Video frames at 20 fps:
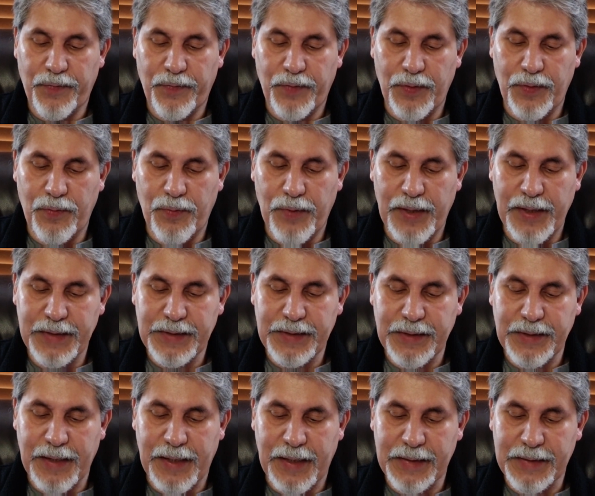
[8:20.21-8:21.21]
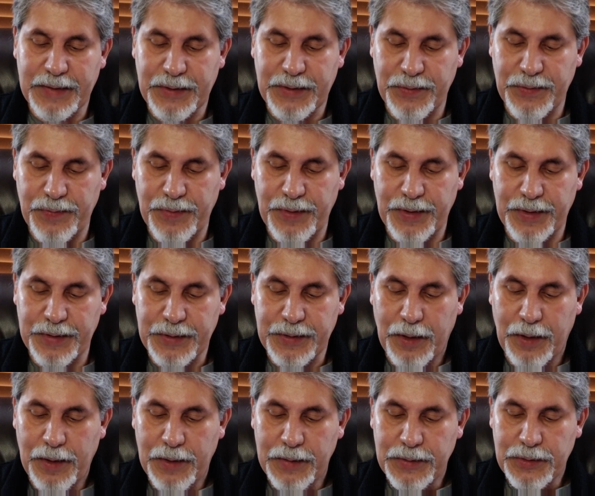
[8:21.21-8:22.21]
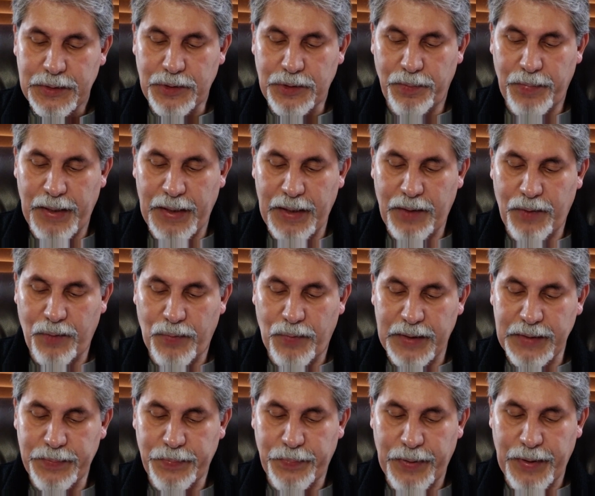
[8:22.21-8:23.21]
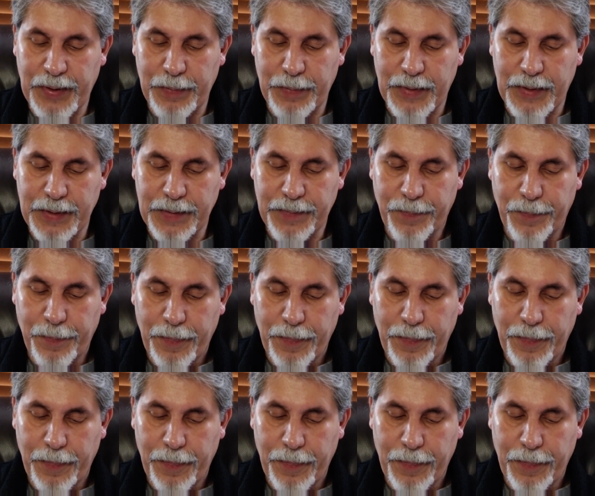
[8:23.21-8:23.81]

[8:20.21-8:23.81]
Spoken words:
fundraising activities to make rent payment